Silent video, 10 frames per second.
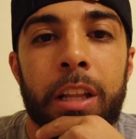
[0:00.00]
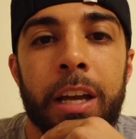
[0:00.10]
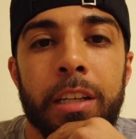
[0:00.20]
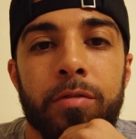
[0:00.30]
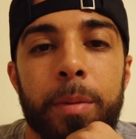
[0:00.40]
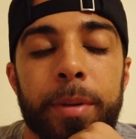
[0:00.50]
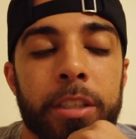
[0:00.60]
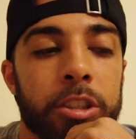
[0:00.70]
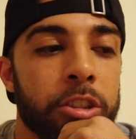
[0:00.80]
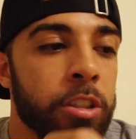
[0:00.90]
a lot of
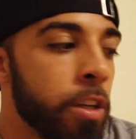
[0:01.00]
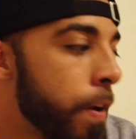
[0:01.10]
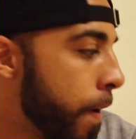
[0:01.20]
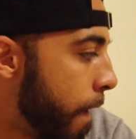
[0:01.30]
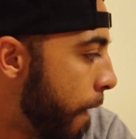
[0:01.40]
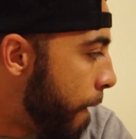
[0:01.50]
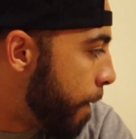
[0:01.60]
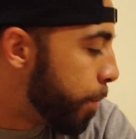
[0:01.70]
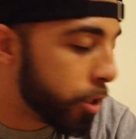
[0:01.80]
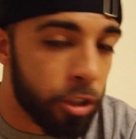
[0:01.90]
repetition,
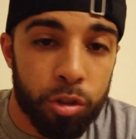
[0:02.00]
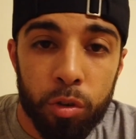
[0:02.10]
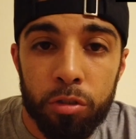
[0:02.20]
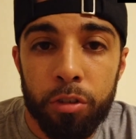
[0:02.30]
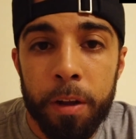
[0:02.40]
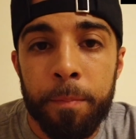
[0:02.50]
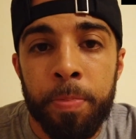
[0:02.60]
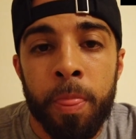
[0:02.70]
but she's doing great.